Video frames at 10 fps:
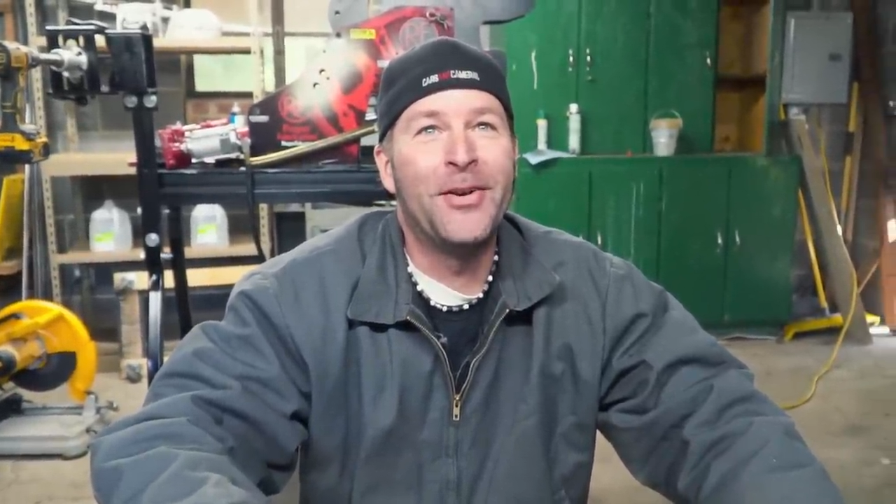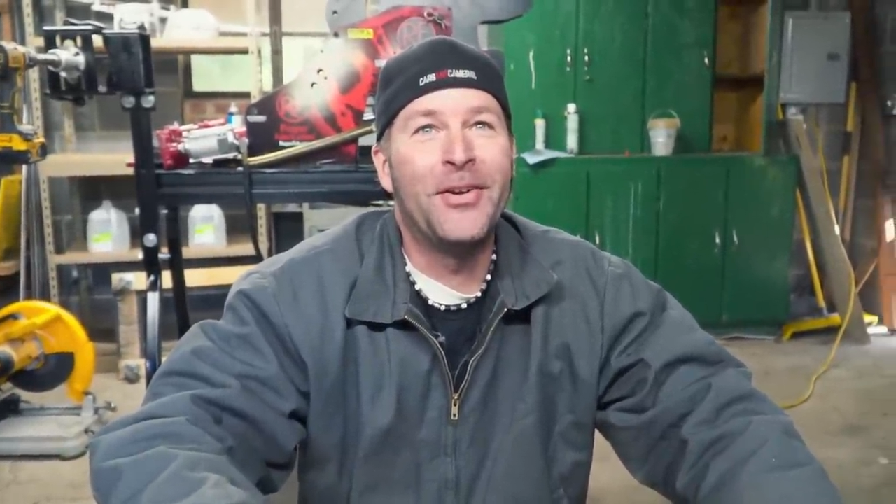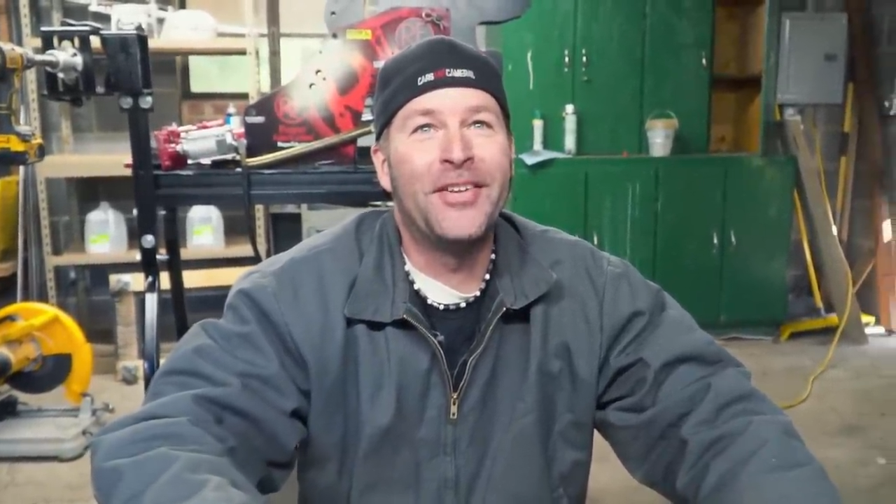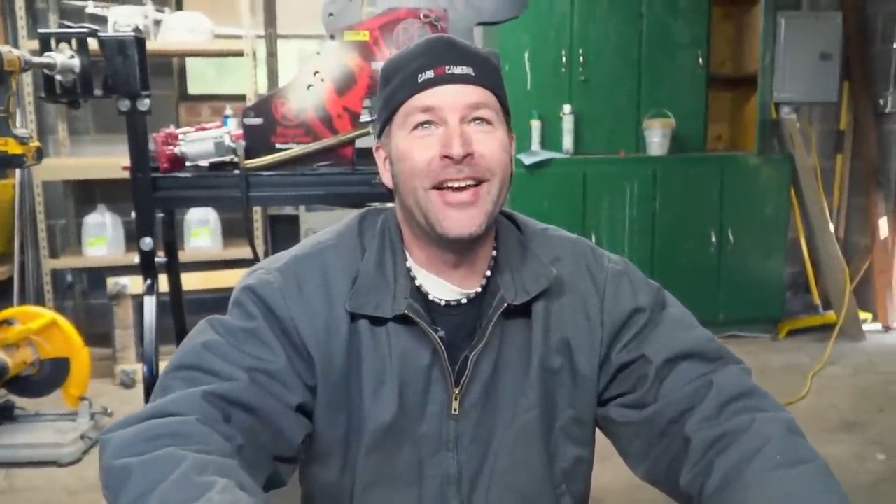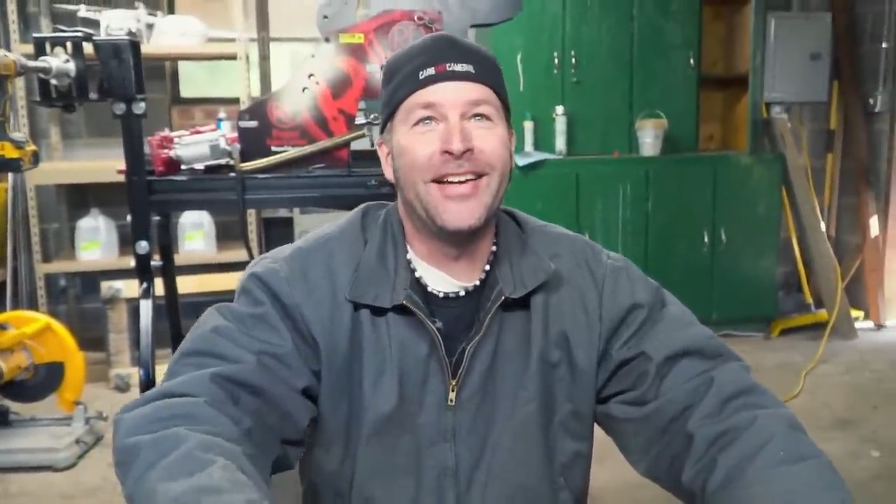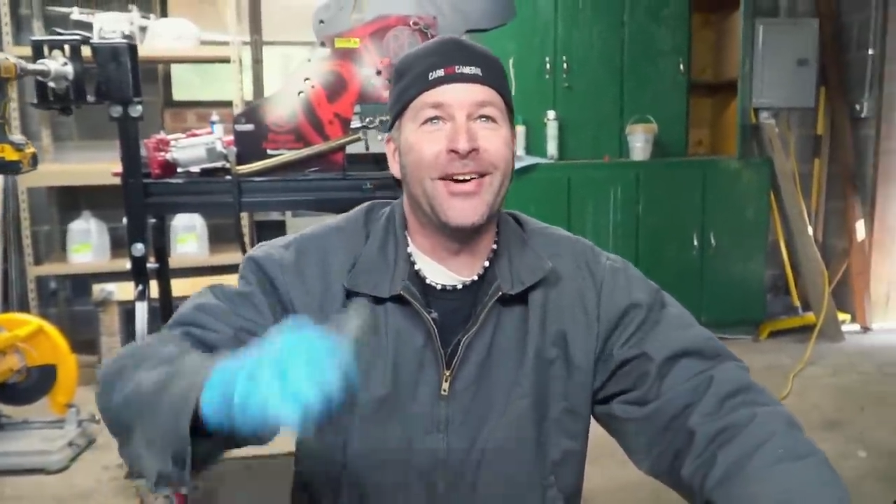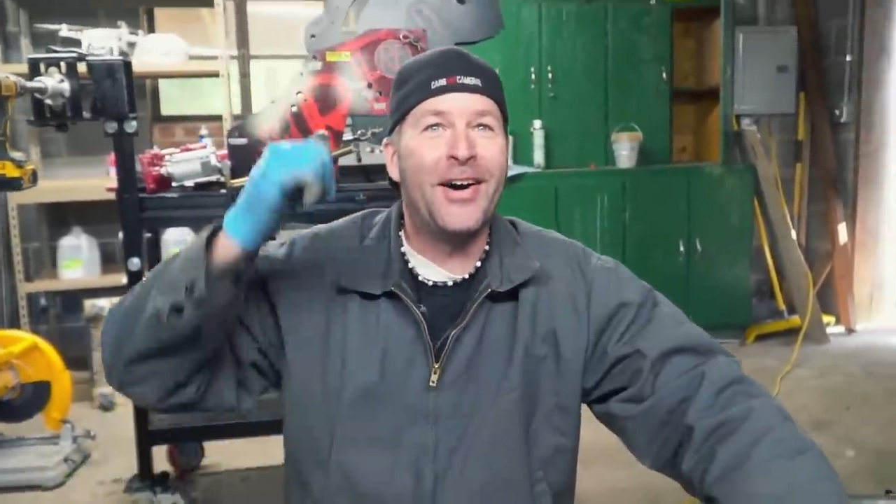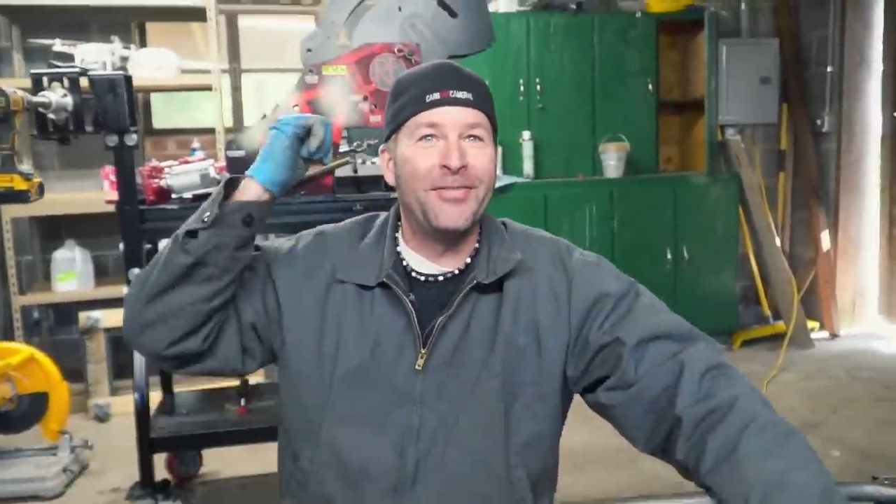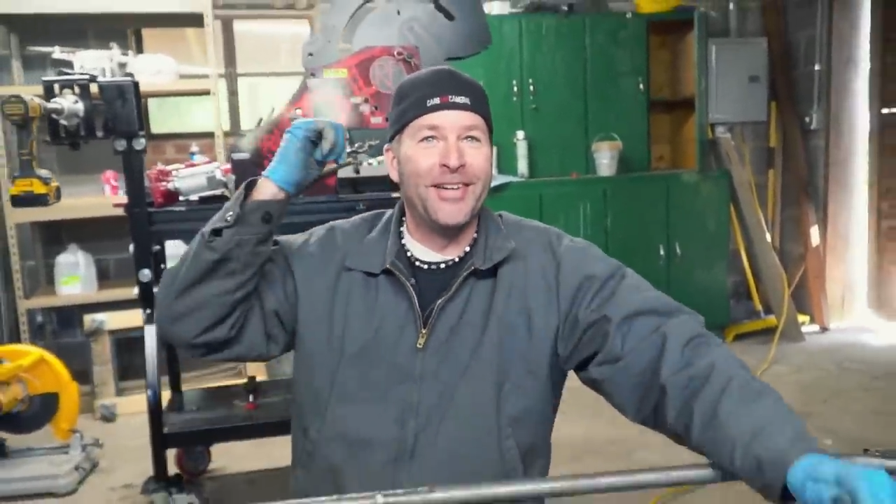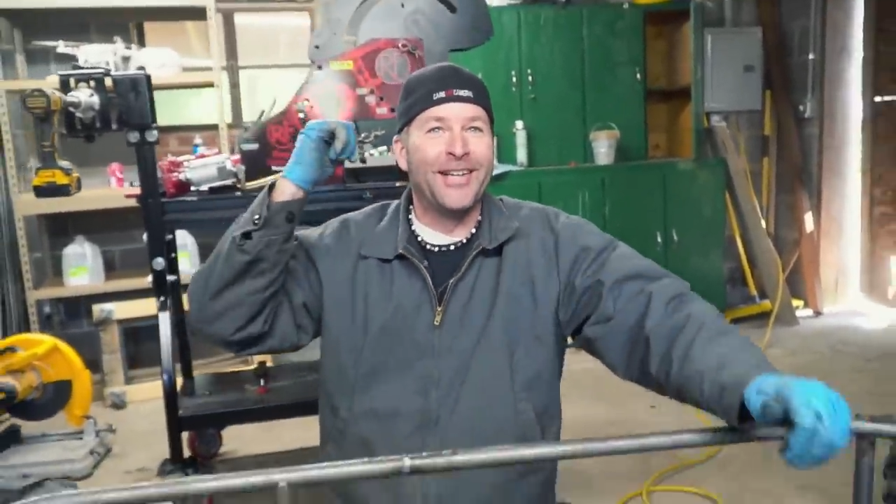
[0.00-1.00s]
go to take and
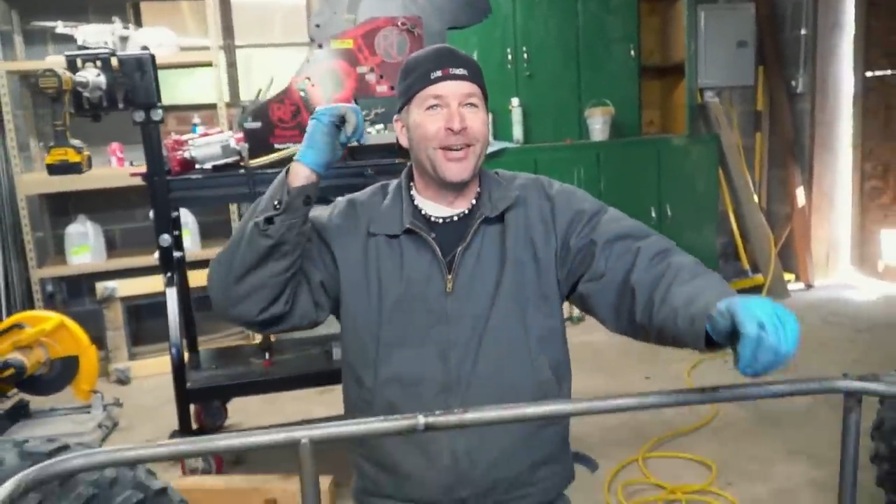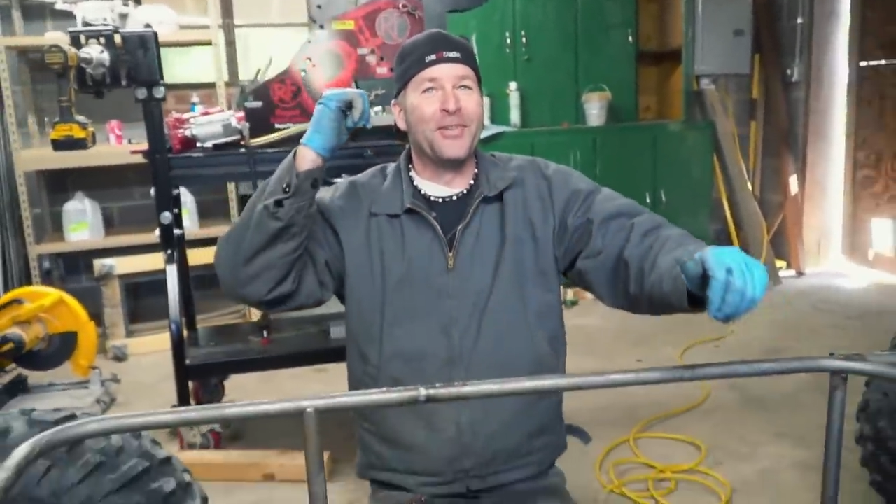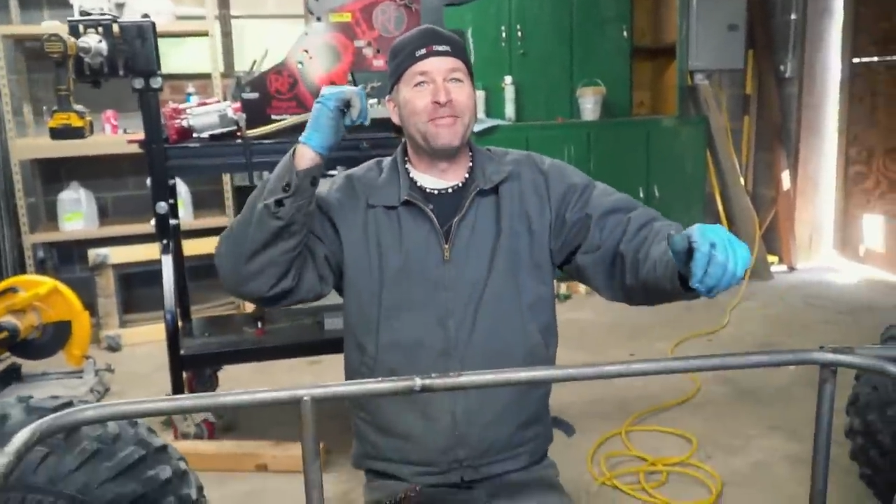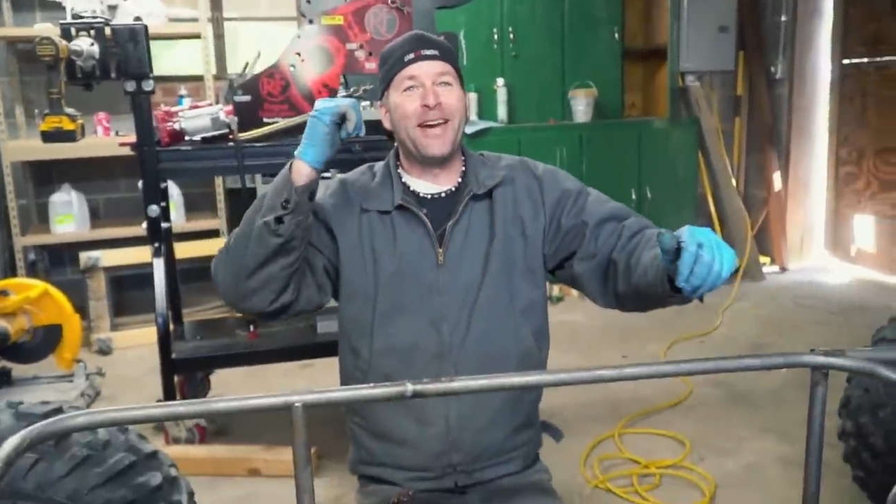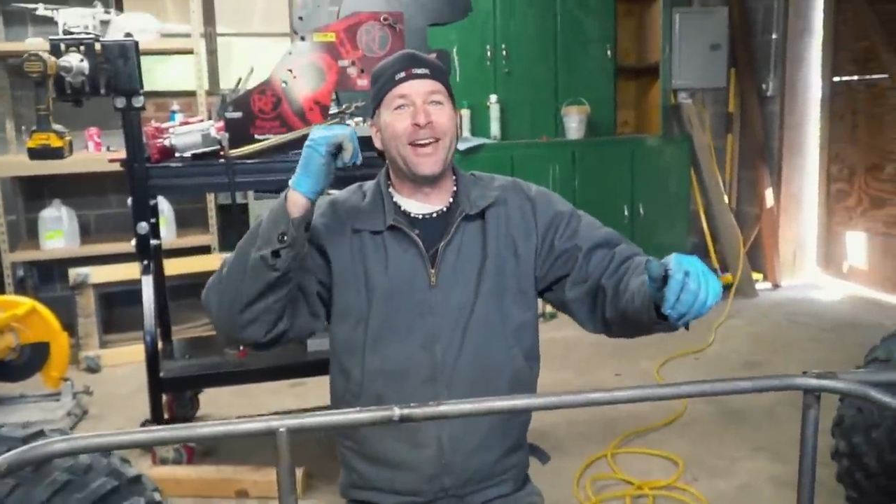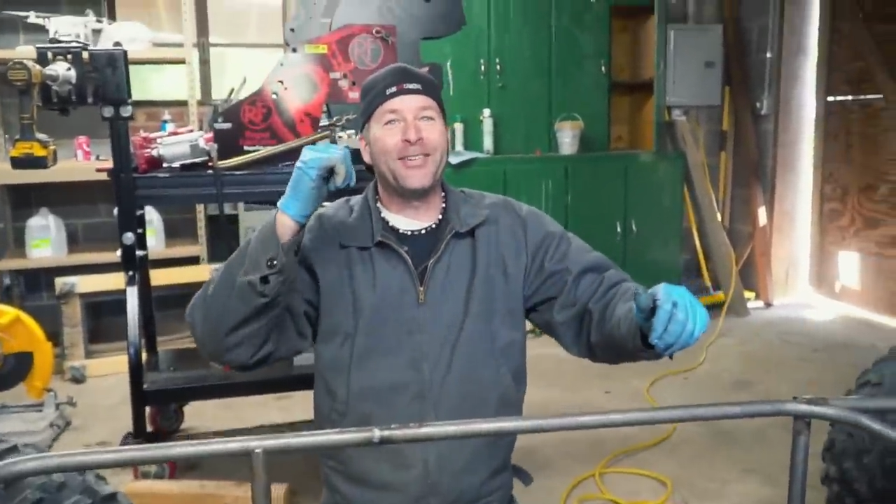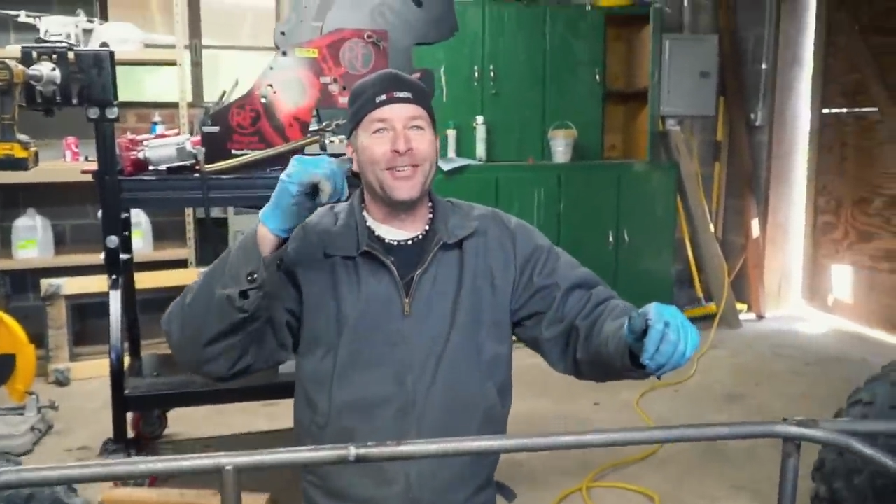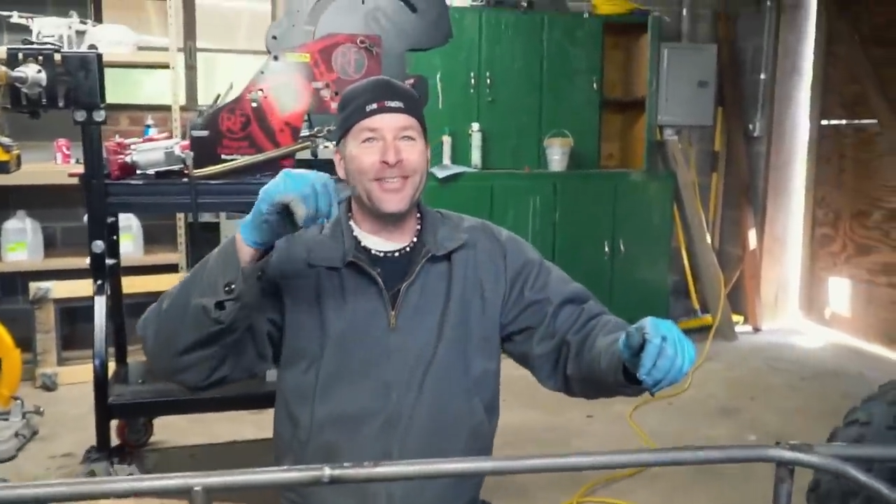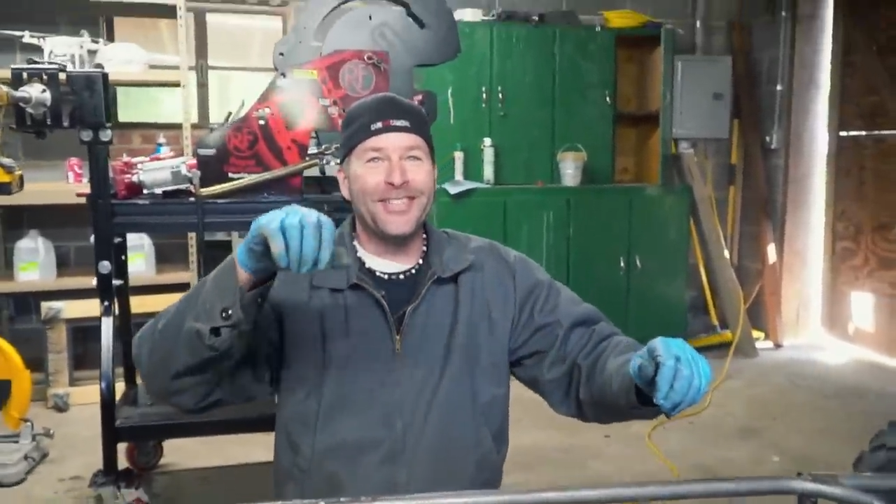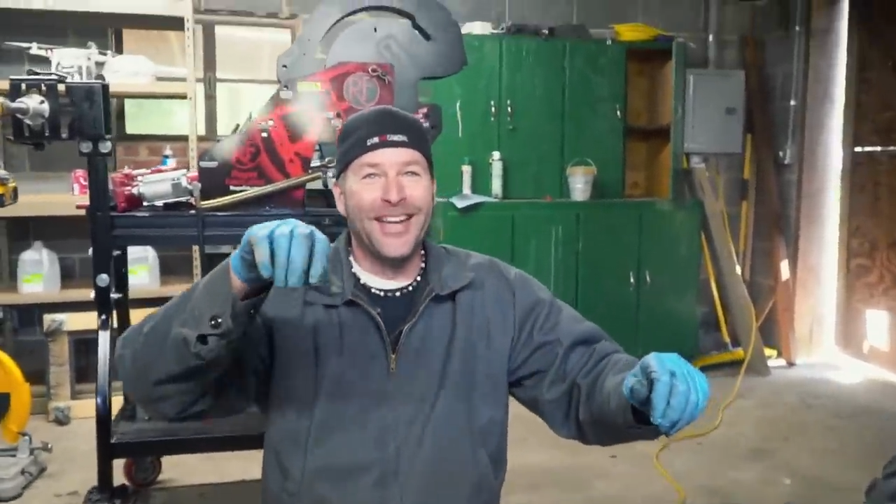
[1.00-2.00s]
off go and backwards. it
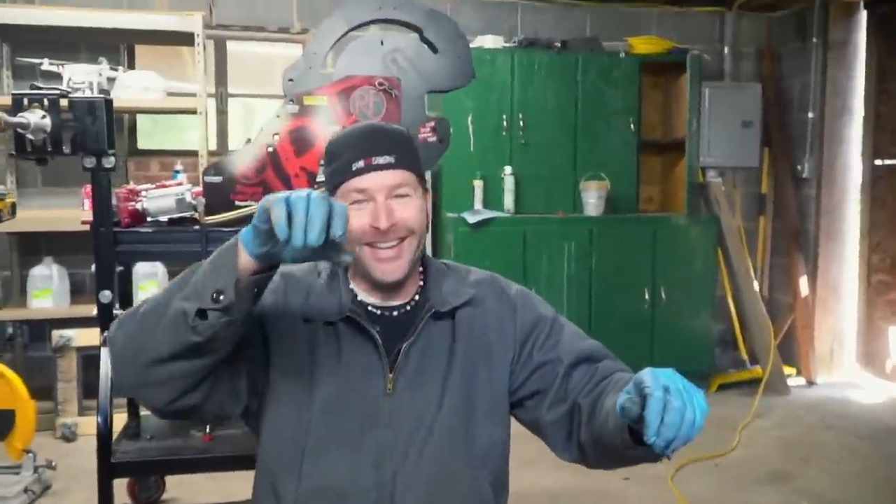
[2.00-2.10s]
goes